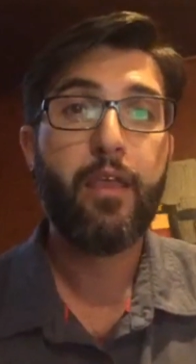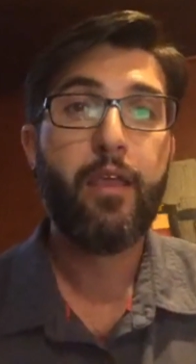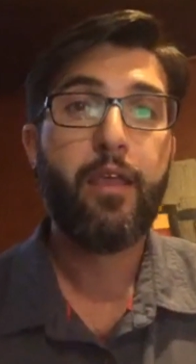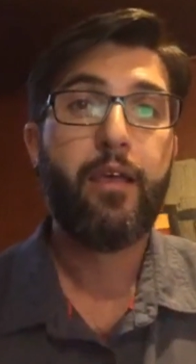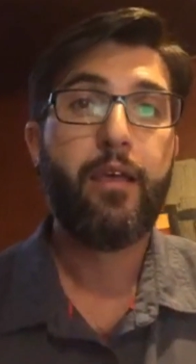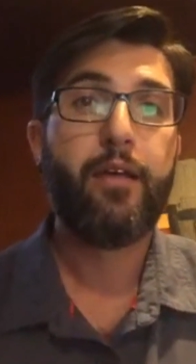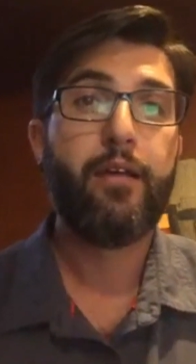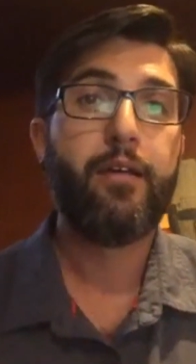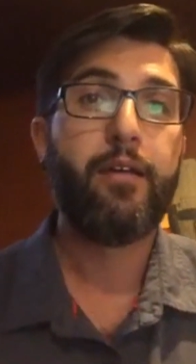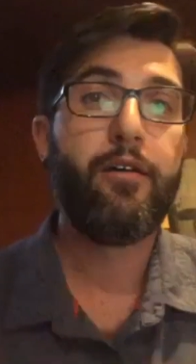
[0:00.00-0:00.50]

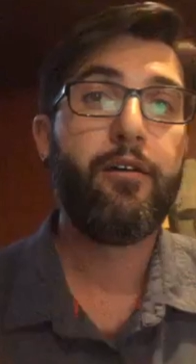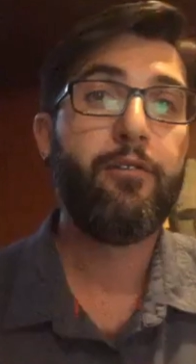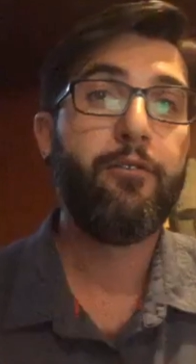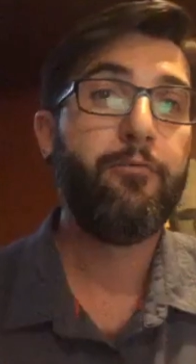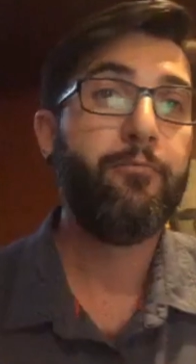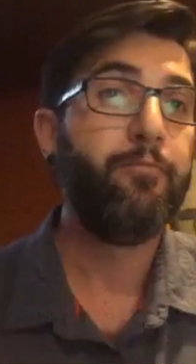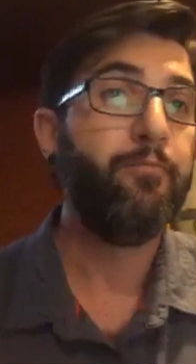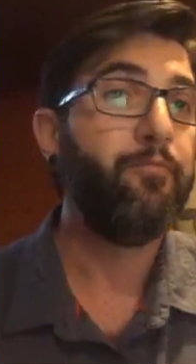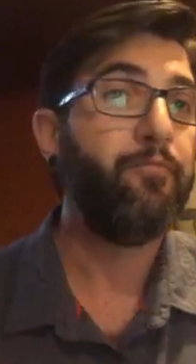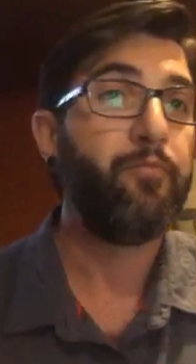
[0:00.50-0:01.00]

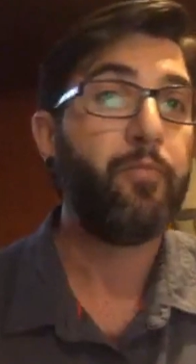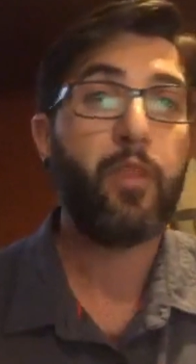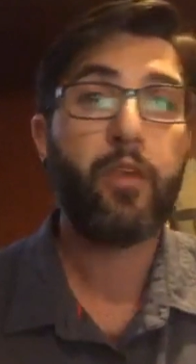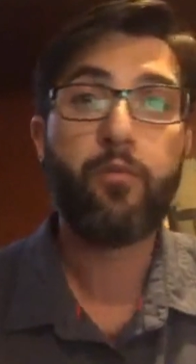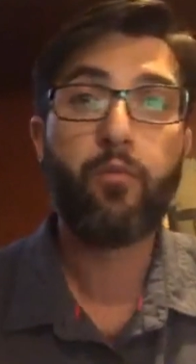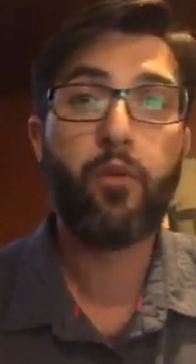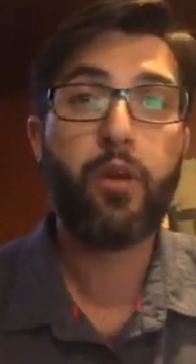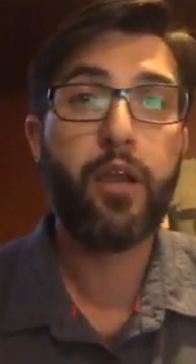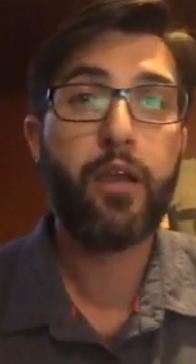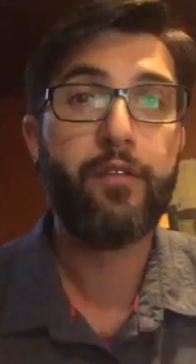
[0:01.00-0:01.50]

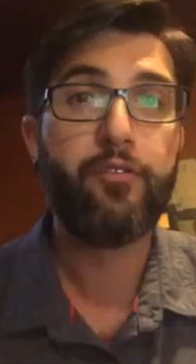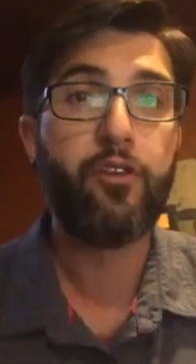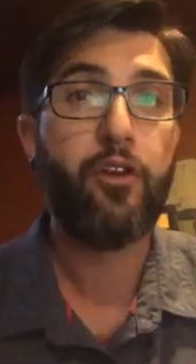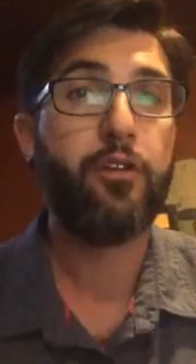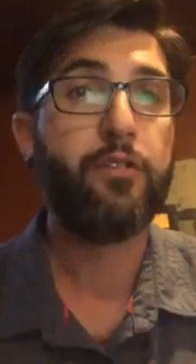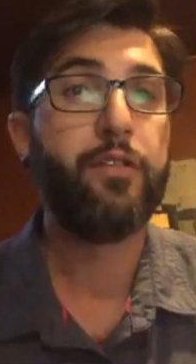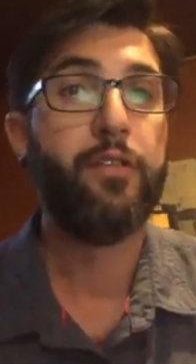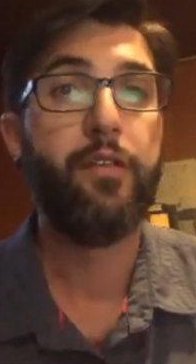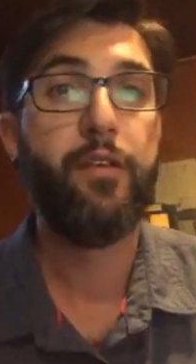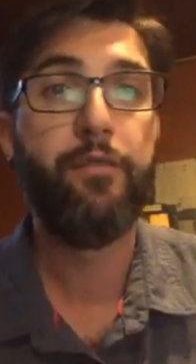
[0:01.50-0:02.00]
When I
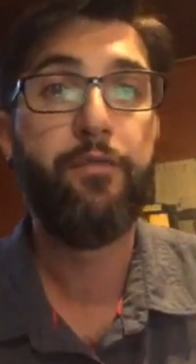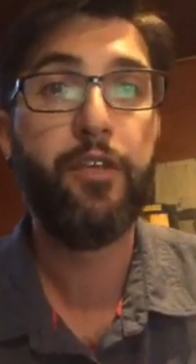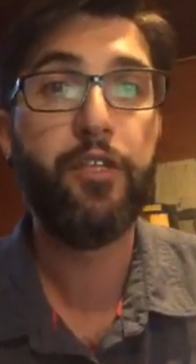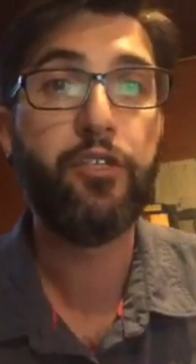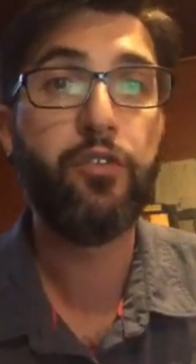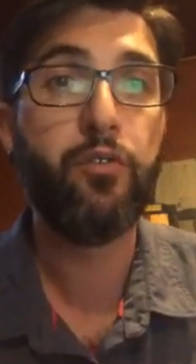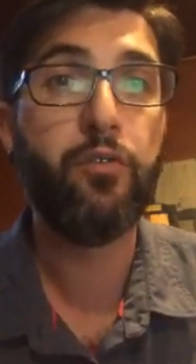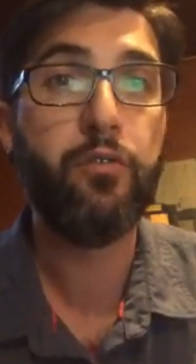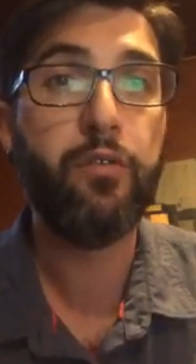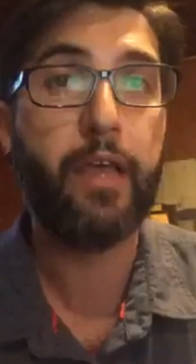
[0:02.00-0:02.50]
talked to the
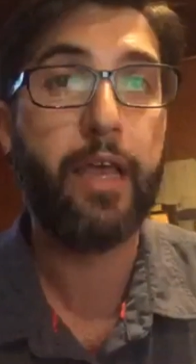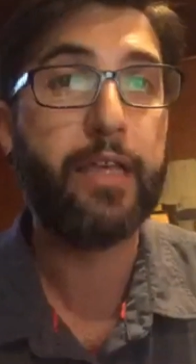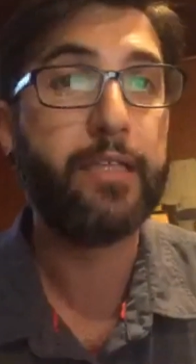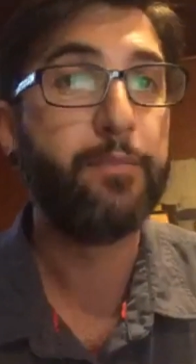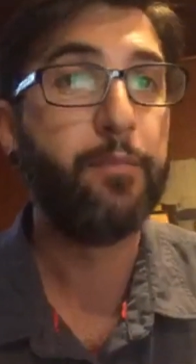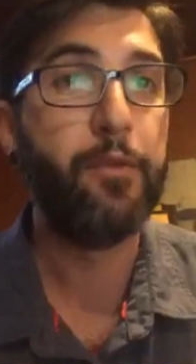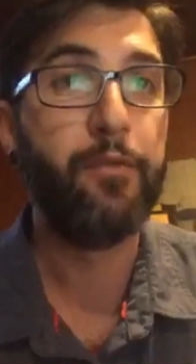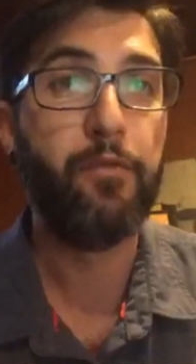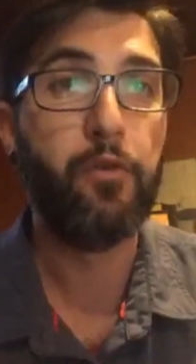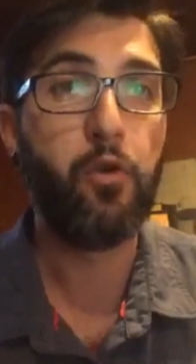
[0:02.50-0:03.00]
official, they
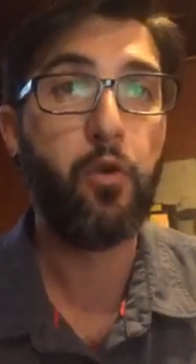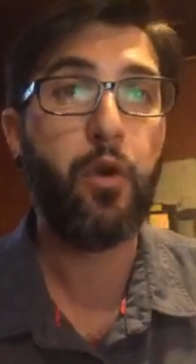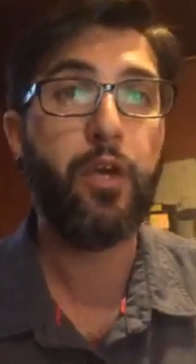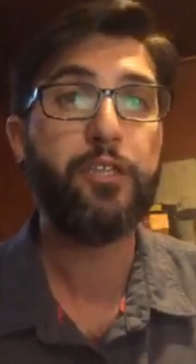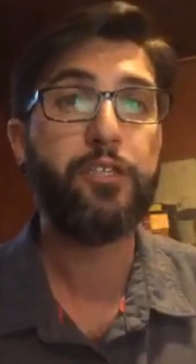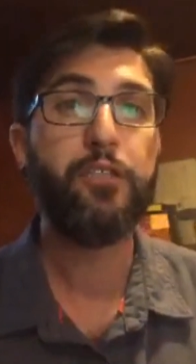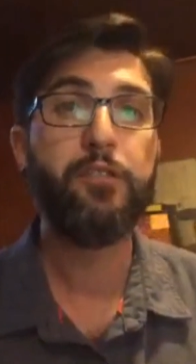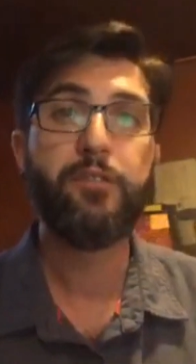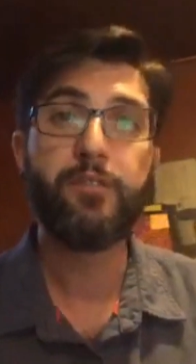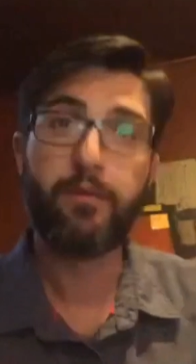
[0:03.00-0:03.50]
asked me a few
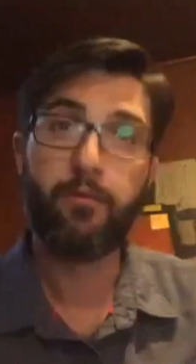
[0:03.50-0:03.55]
questions.